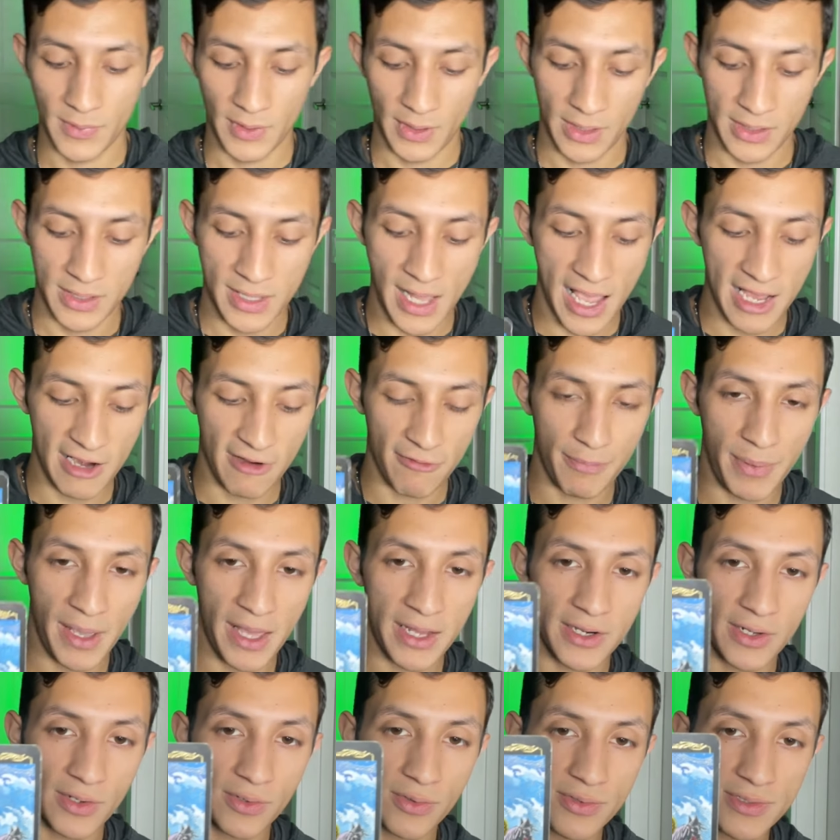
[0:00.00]
Knight of
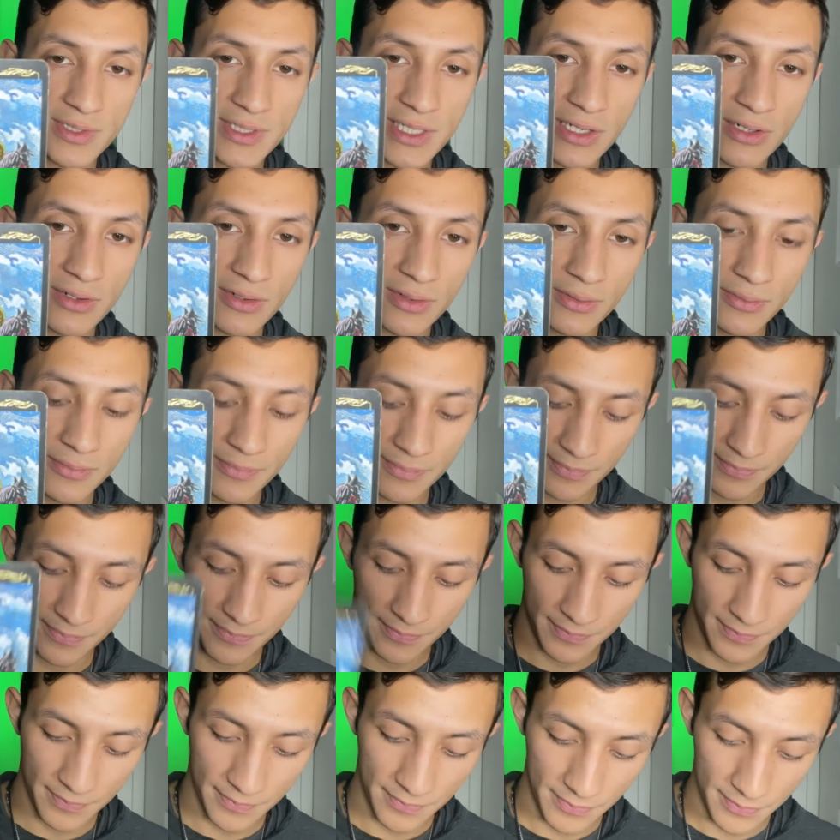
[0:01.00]
Pentacles here.
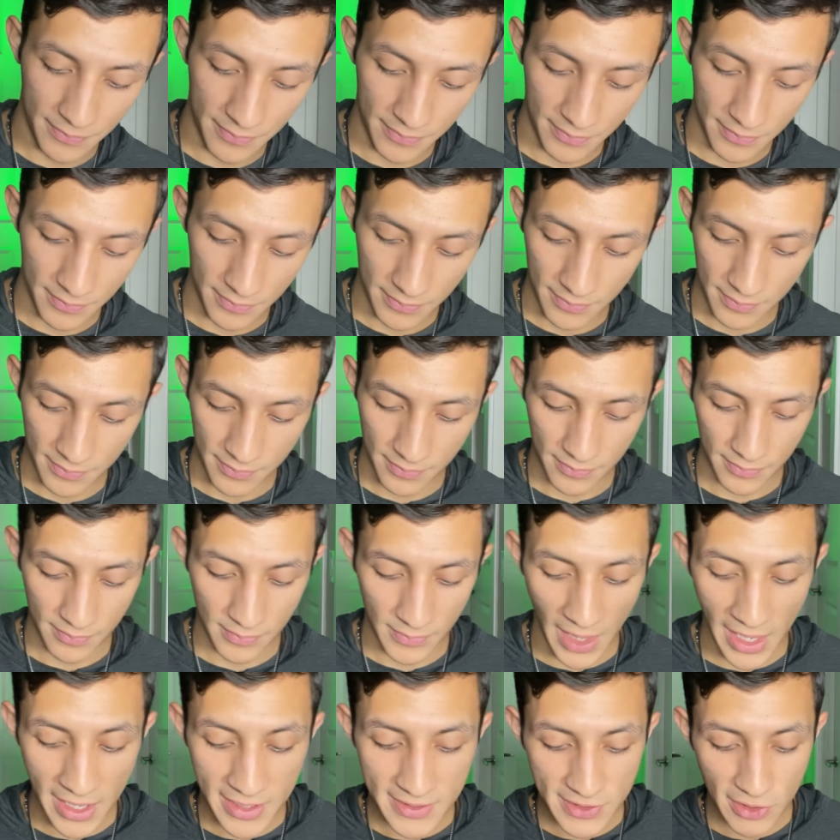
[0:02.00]

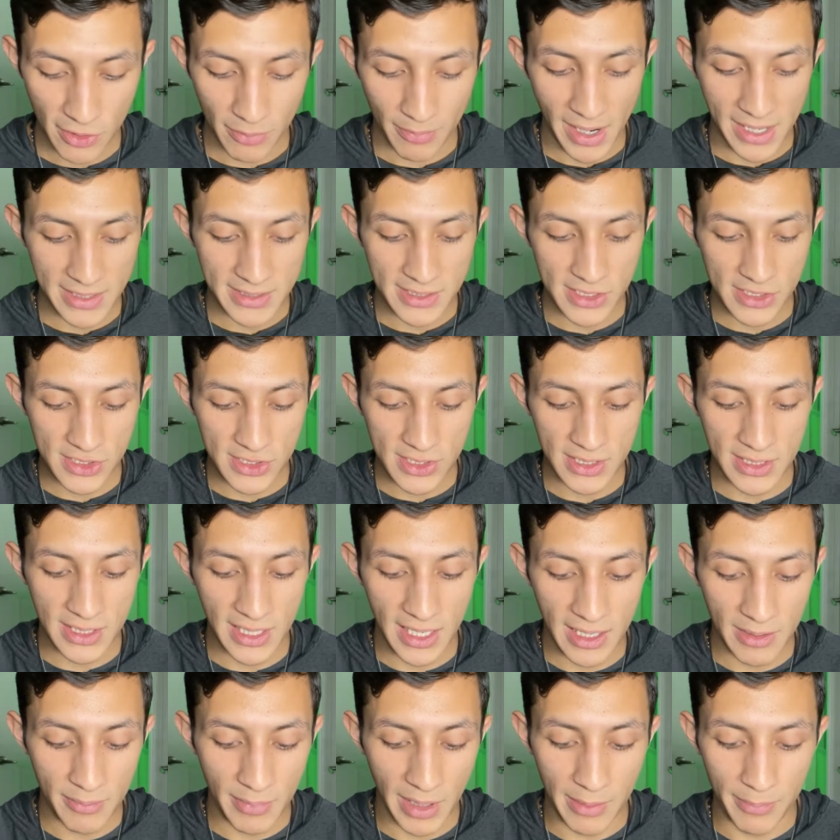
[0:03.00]
That is your message
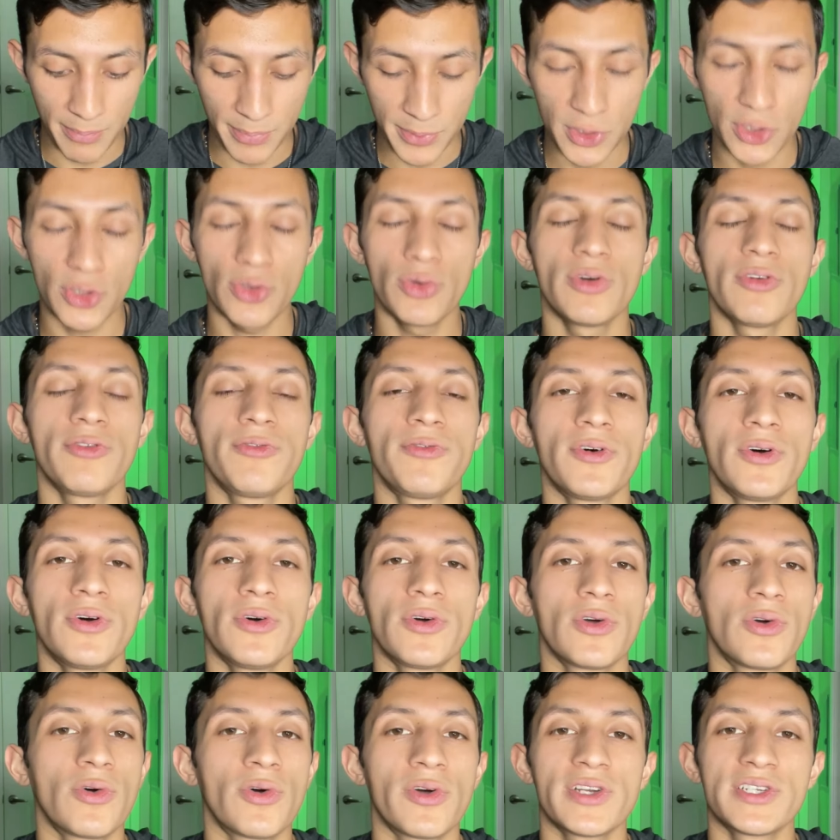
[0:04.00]
today, my
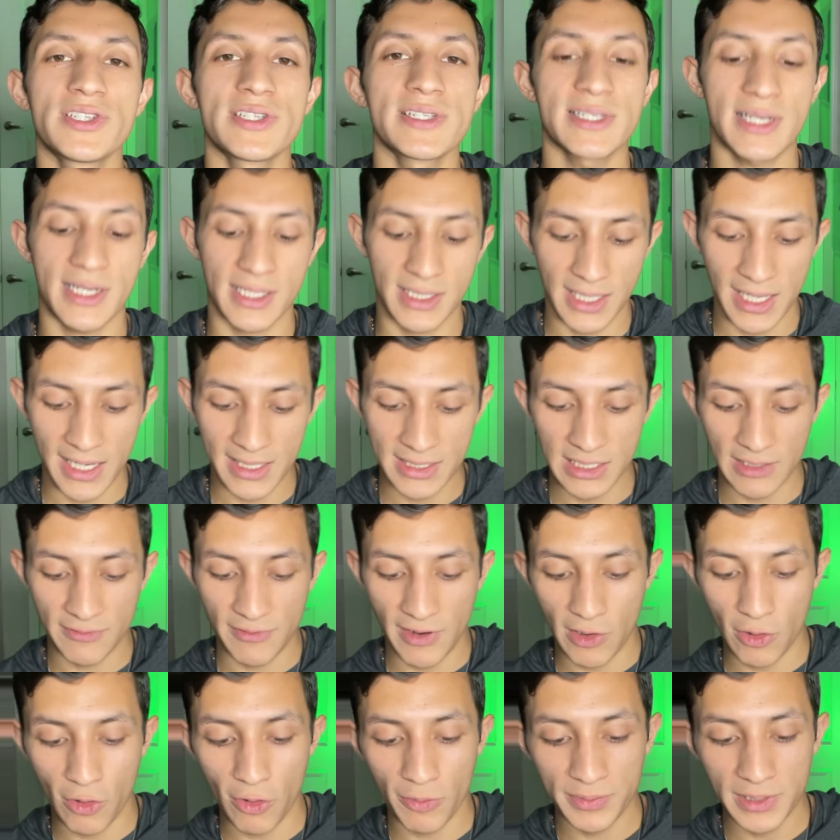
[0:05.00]
beautiful, gorgeous collective.
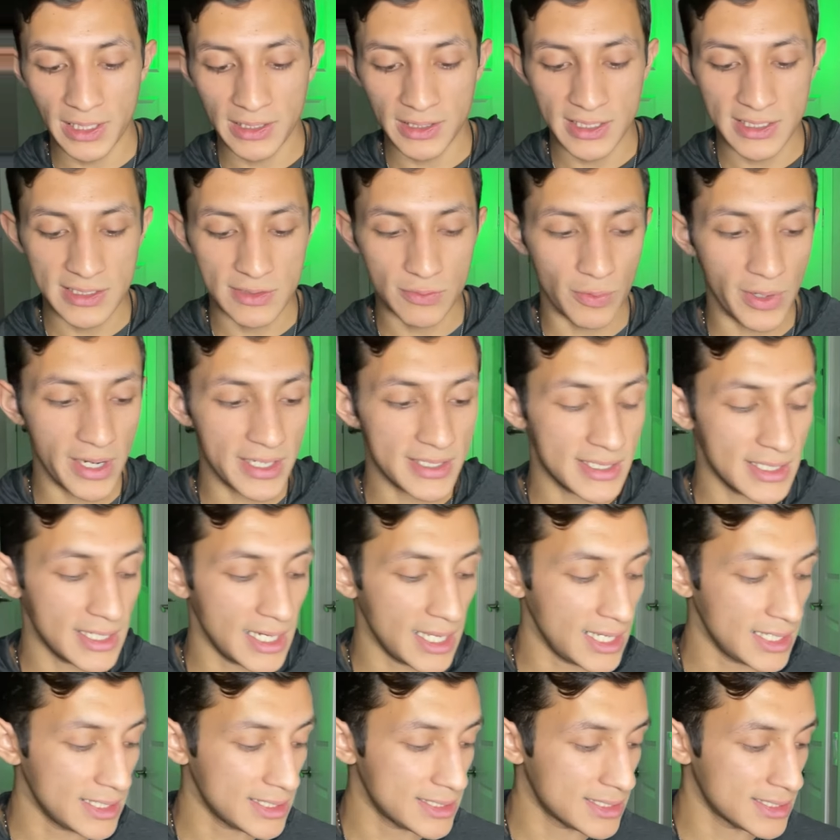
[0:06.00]
I hope that this
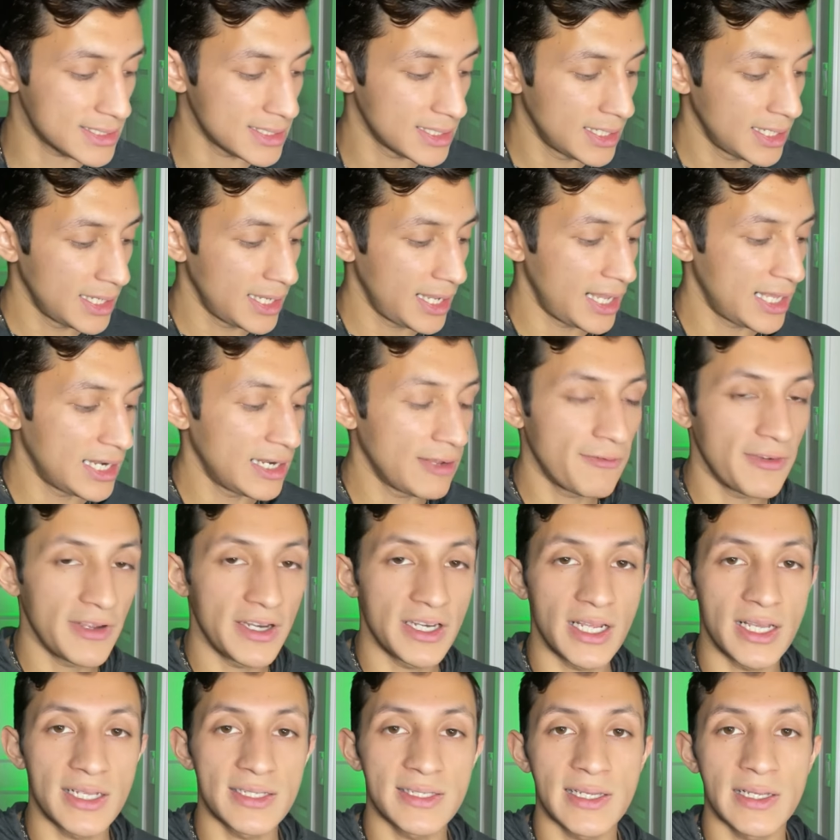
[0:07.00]
resonates. And if it
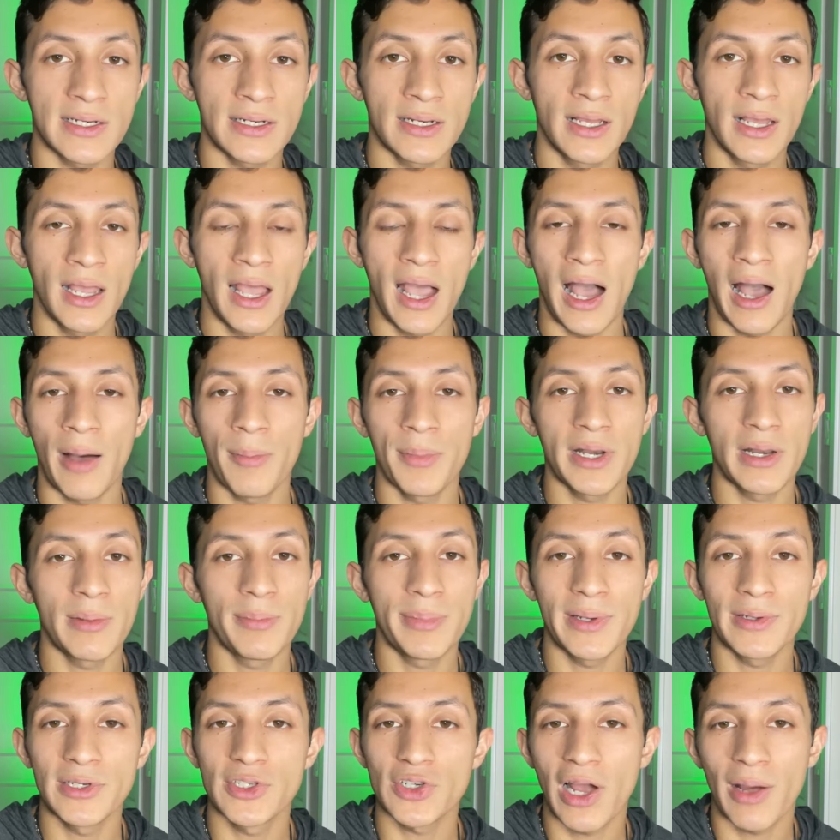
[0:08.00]
doesn't, I'm going to
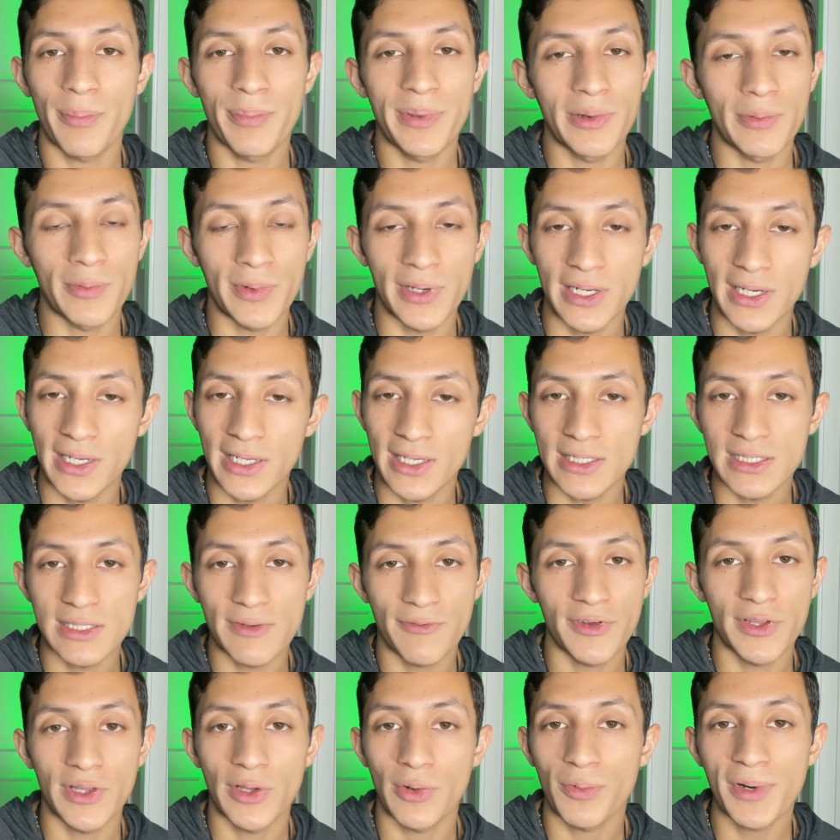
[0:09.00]
be dropping readings
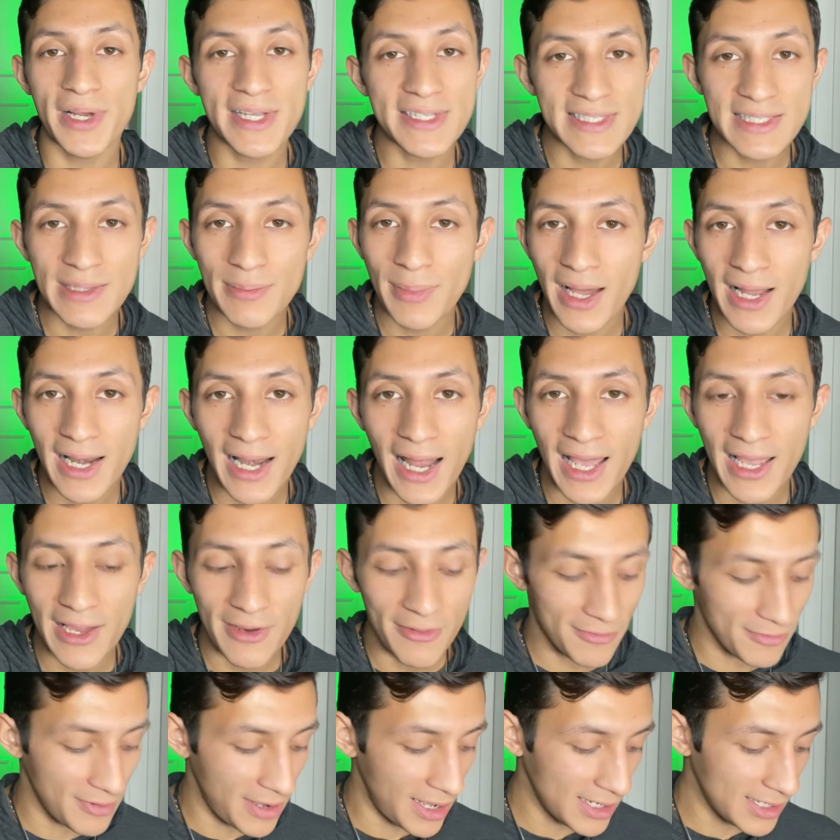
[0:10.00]
for the rest of my life.
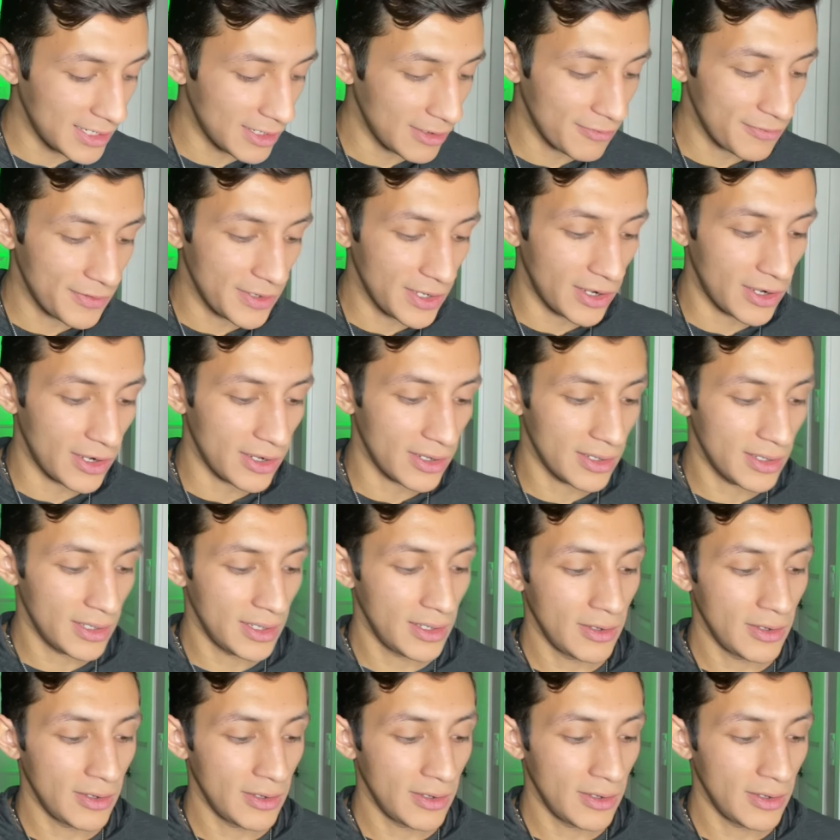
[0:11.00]
I love y'all.